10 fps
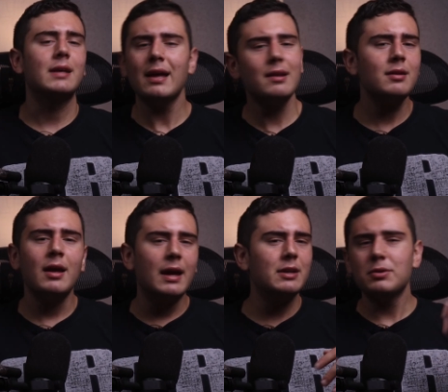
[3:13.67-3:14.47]
again,
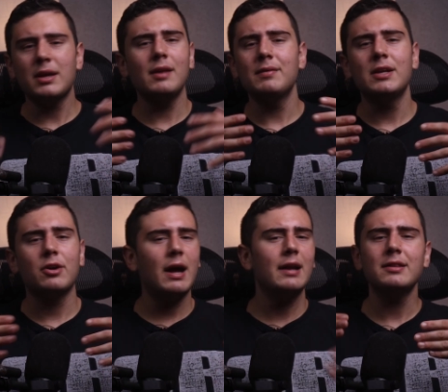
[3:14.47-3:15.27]
and you can't even
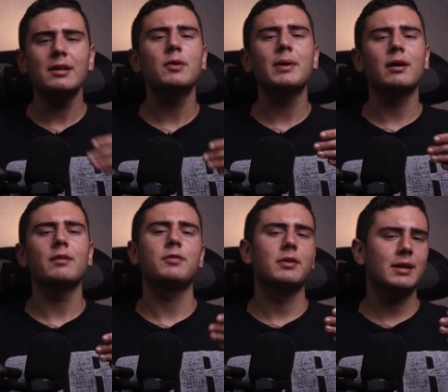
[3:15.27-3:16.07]
hear anything going
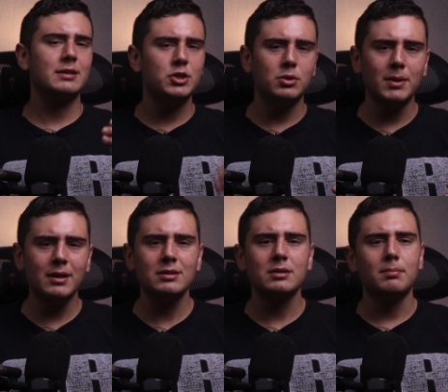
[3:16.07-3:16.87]
on for the next two
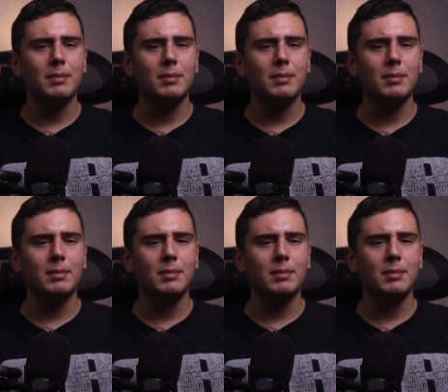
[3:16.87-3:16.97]
minutes.